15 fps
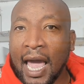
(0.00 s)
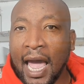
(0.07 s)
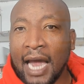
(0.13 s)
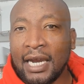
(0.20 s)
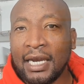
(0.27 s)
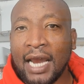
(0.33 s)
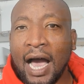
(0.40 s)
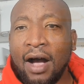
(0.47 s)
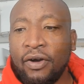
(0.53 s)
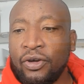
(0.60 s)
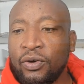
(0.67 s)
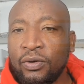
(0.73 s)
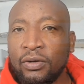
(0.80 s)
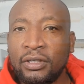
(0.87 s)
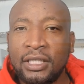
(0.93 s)
And now
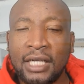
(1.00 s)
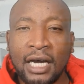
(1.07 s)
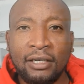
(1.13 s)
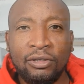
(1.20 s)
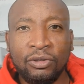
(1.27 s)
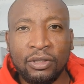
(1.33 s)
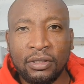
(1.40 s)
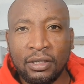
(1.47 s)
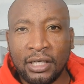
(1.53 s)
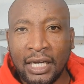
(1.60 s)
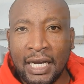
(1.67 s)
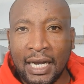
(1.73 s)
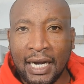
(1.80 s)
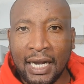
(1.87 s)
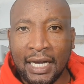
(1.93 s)
you'll start to
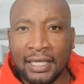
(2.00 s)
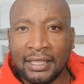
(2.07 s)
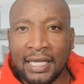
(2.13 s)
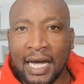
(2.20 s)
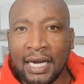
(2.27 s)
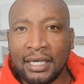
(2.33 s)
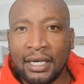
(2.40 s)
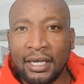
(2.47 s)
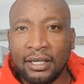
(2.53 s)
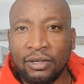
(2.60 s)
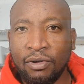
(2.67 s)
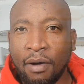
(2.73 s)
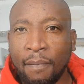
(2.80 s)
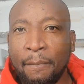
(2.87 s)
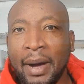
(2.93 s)
realize that
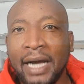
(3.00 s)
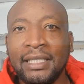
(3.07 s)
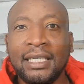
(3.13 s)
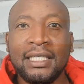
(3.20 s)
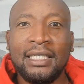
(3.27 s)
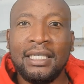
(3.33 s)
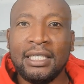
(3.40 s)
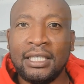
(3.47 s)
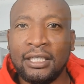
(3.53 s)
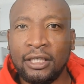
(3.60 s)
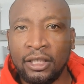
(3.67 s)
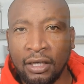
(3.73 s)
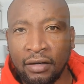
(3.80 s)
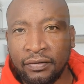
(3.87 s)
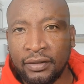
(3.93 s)
your budget is
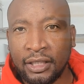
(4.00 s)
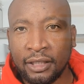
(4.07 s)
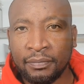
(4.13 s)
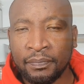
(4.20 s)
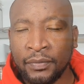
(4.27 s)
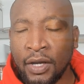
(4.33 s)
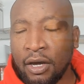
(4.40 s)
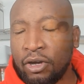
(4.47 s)
shifting.